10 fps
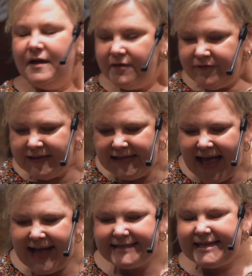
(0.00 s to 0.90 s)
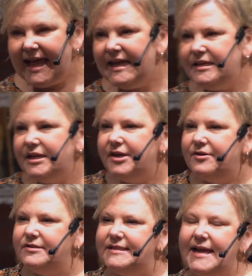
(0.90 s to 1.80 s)
For the last eight
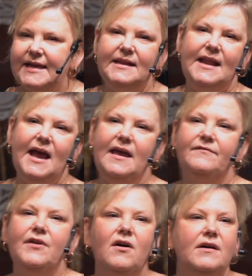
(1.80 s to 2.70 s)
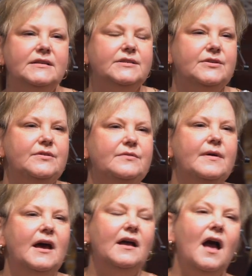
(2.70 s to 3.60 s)
years, Dan and I have gone to
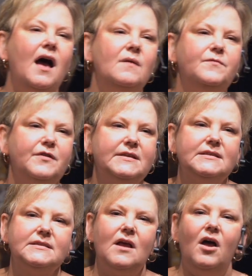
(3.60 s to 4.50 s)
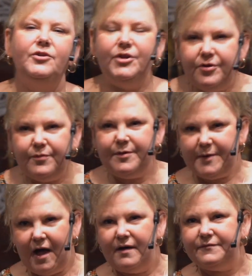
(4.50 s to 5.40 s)
a conference called New Room
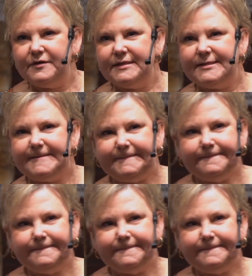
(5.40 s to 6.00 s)
Conference.